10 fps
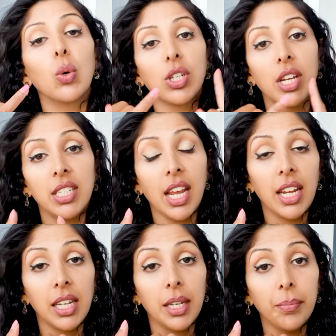or
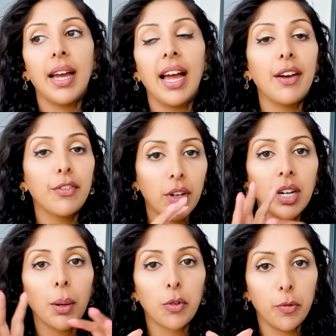titanium, have a
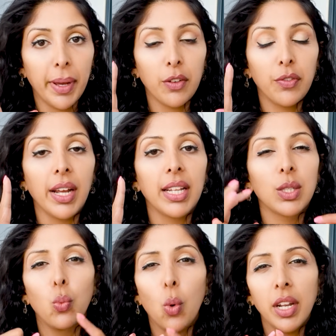number of
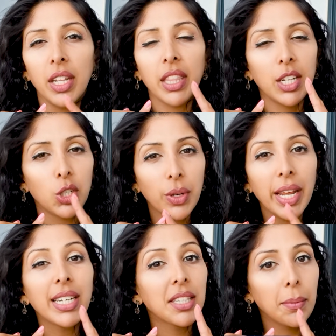benefits. One, they don't
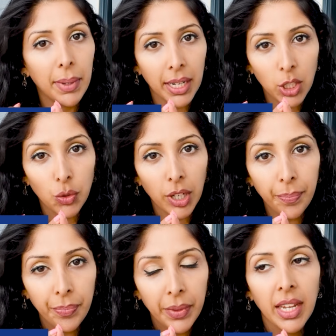enter the
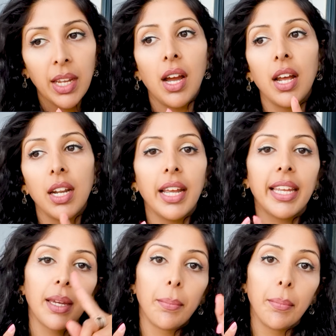bloodstream,
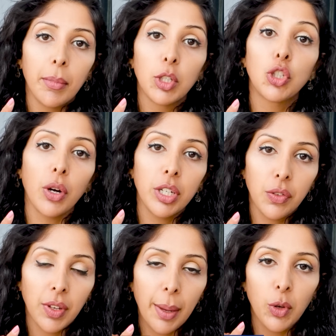unlike
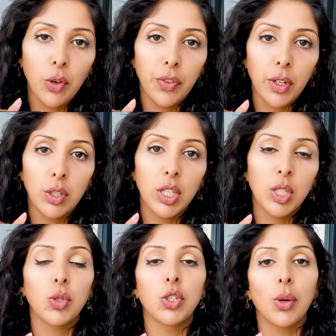majority of chemical
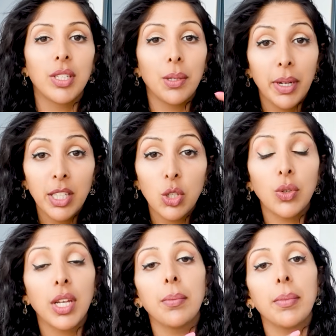filters, which go into the
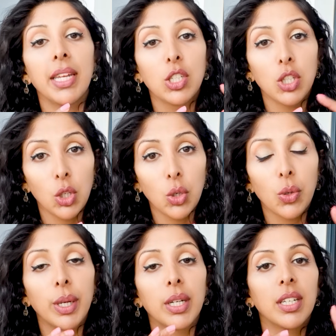bloodstream, into the
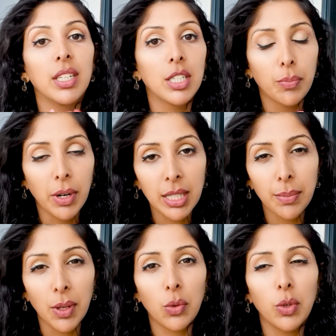urine, into
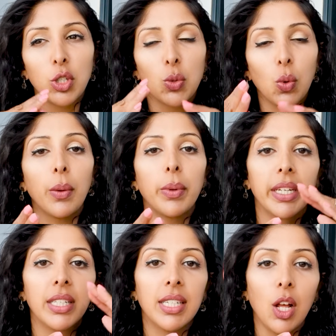breast milk, which is why
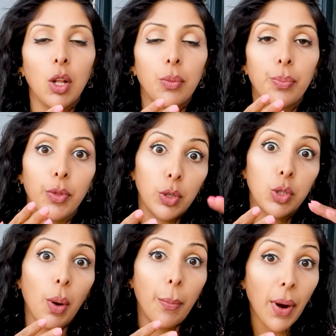we tell
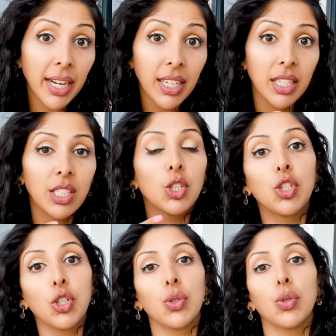those who are pregnant
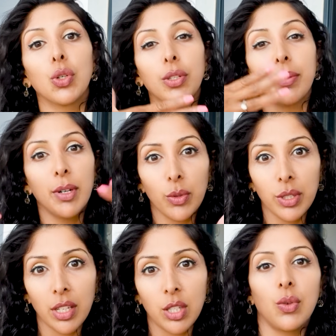to use mineral
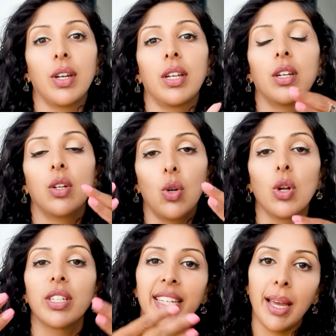sunscreen,
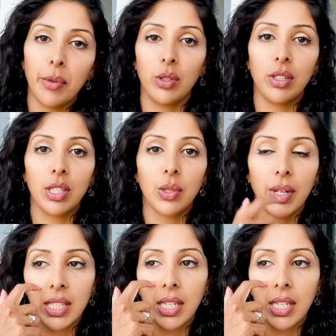not chemical sunscreens.